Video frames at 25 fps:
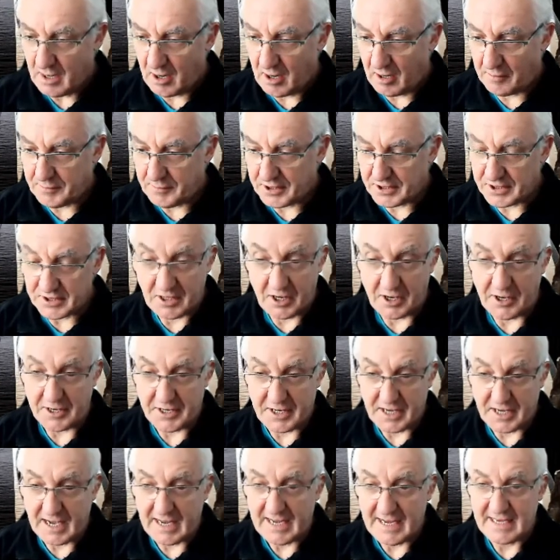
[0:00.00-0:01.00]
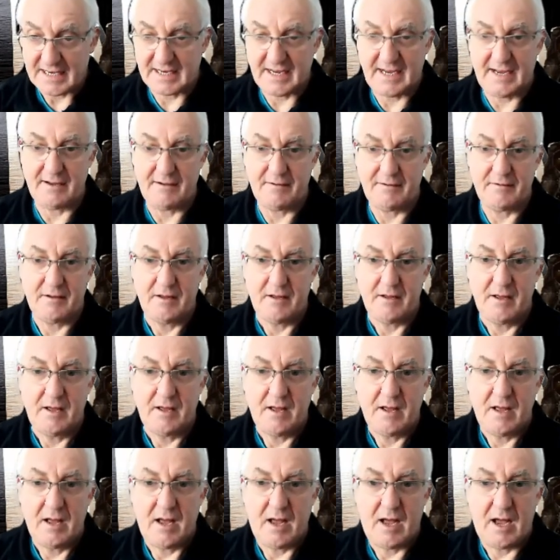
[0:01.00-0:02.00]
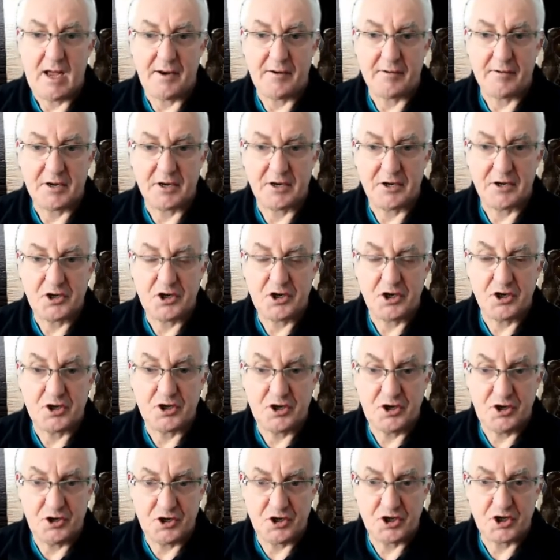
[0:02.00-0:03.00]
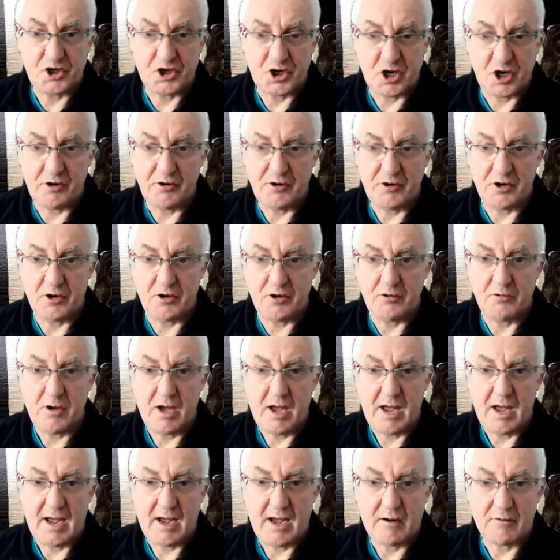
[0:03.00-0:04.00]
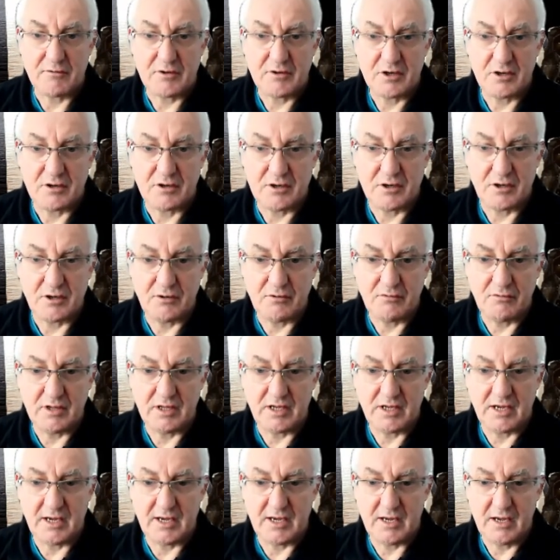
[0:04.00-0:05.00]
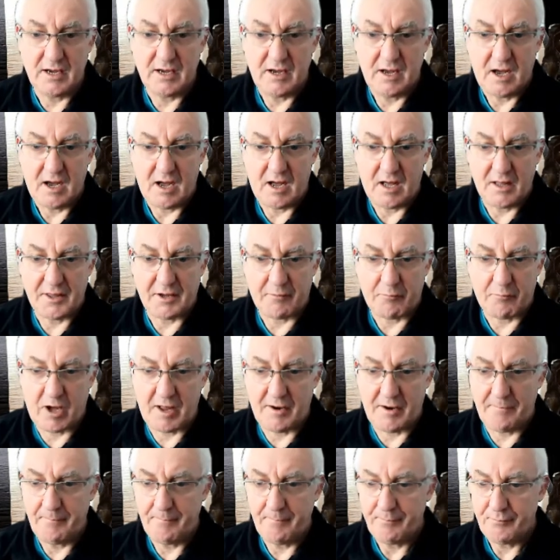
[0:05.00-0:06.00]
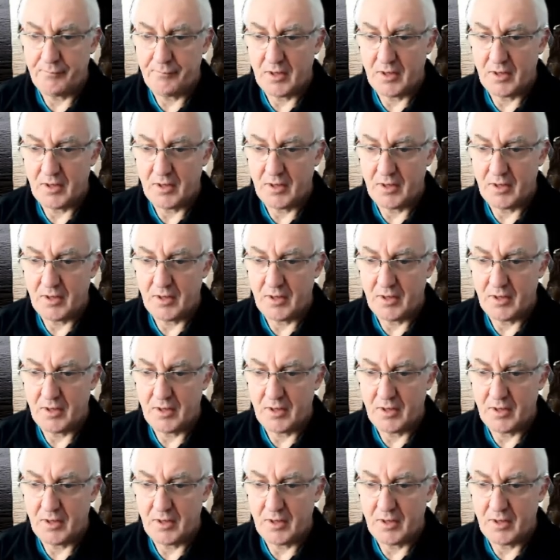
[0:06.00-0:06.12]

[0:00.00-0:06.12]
I'm just going to delete it, and I'm going to just show you how to do the other one,